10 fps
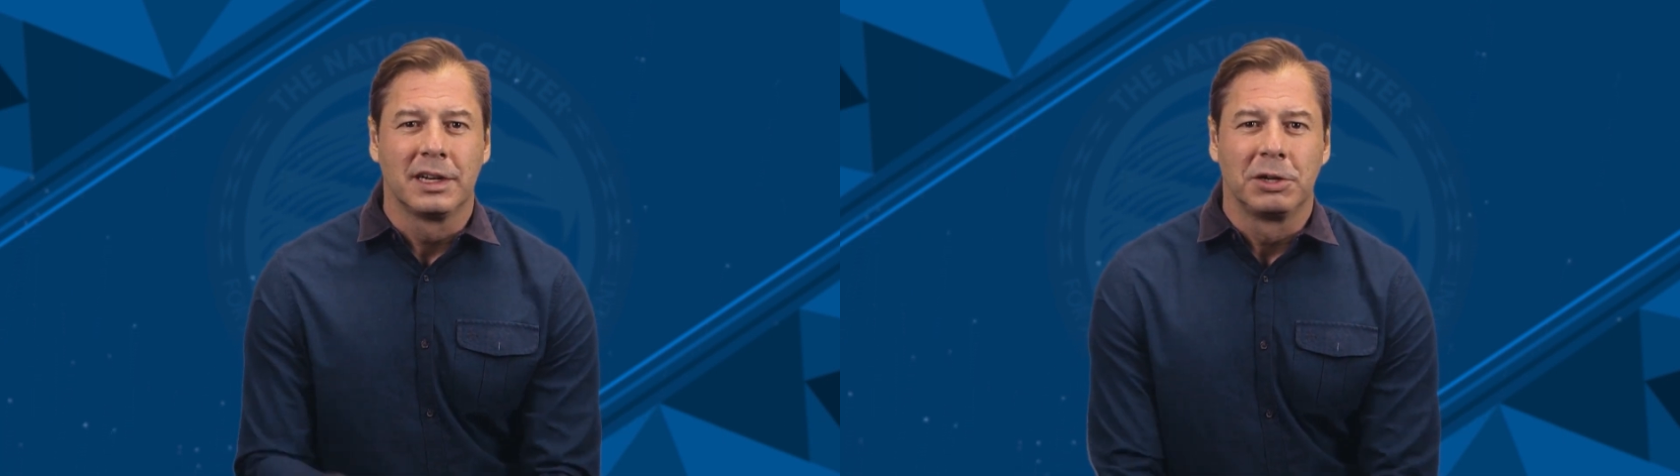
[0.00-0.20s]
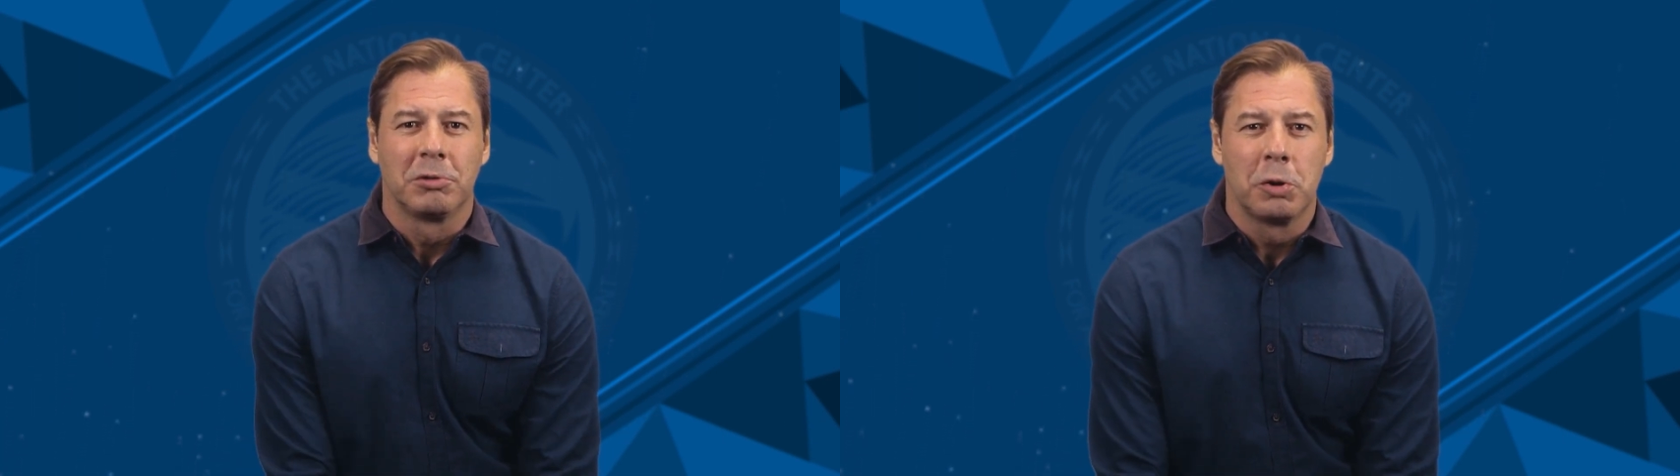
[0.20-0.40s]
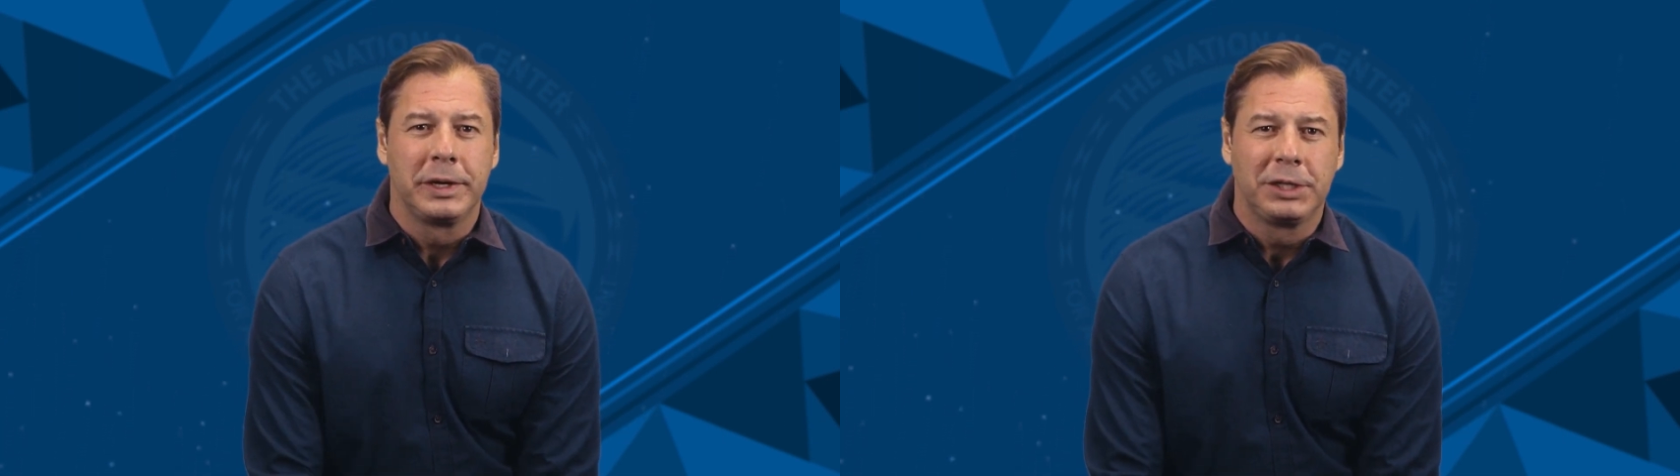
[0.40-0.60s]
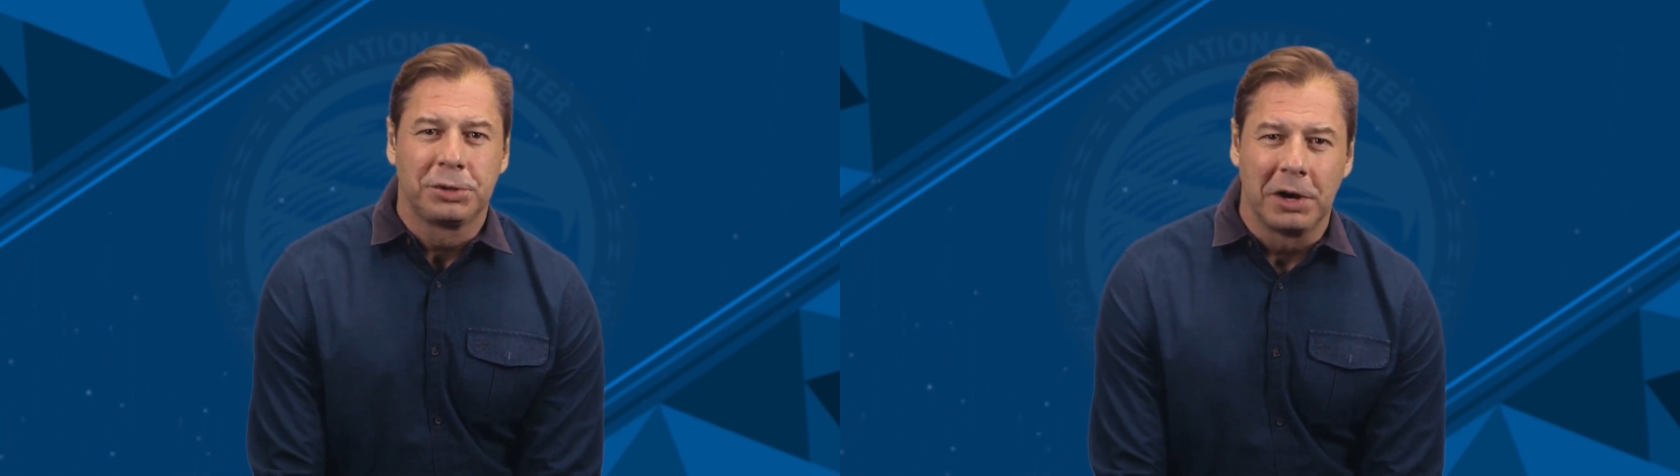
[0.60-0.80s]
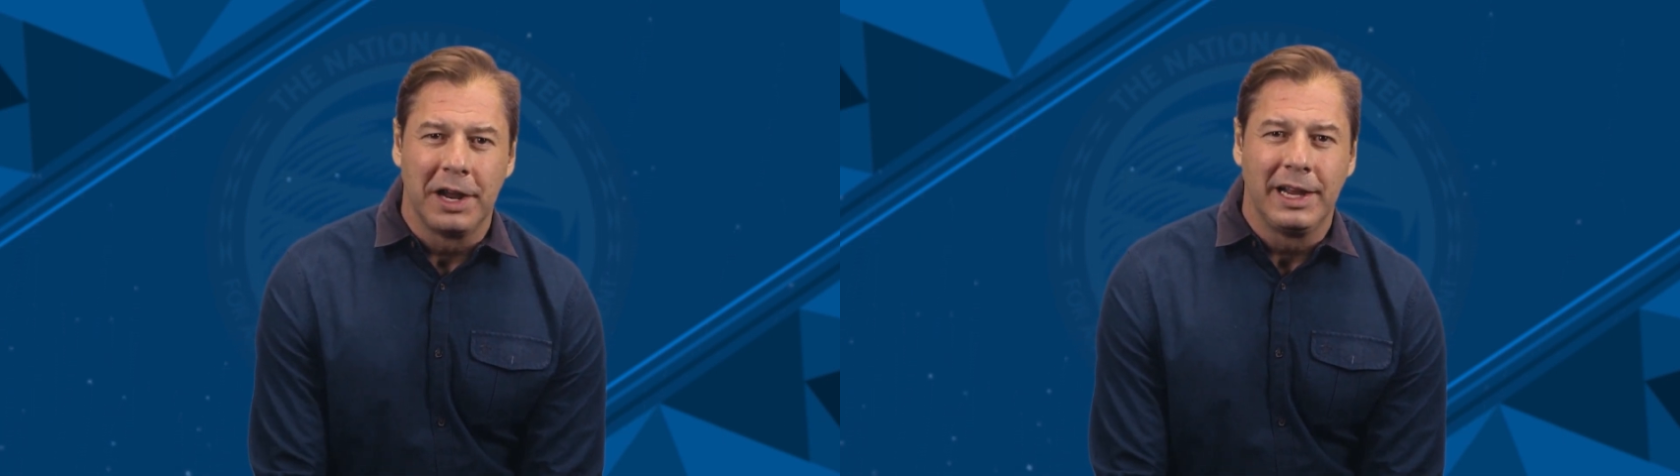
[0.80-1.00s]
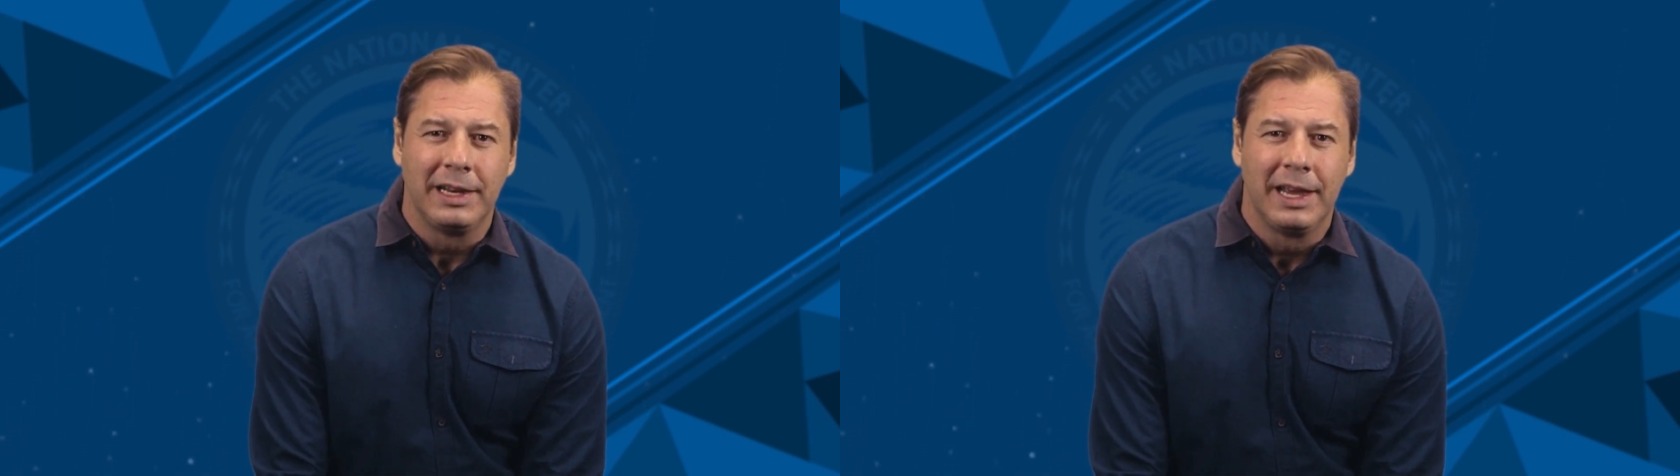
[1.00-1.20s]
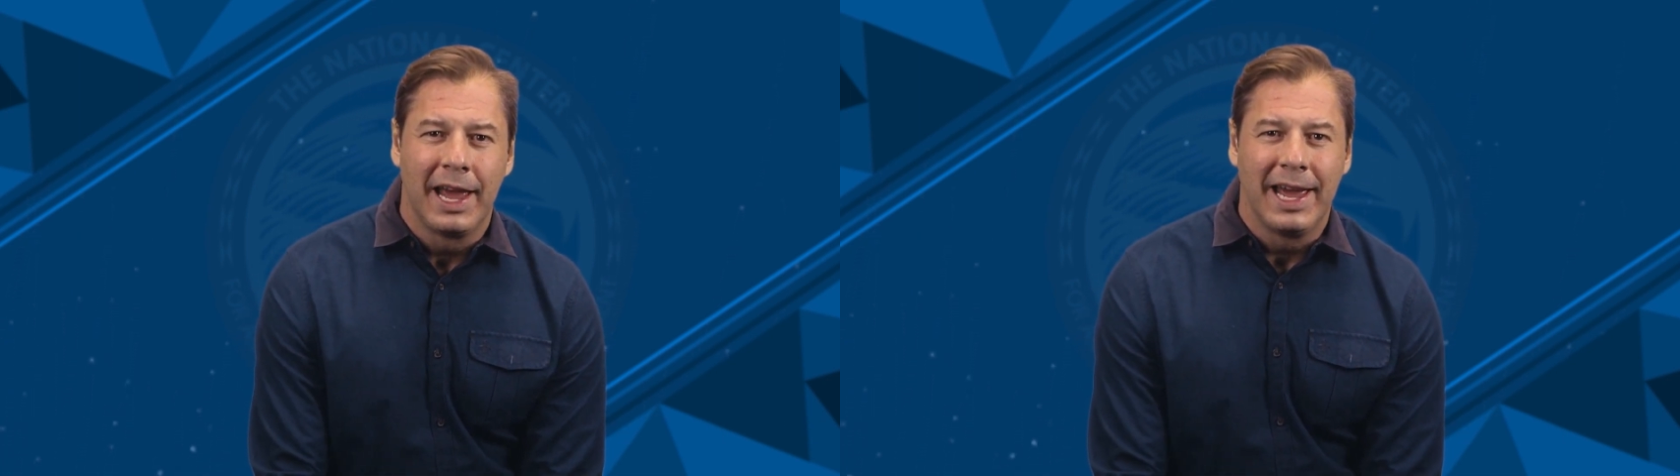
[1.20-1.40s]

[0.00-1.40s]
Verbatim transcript: on growing trade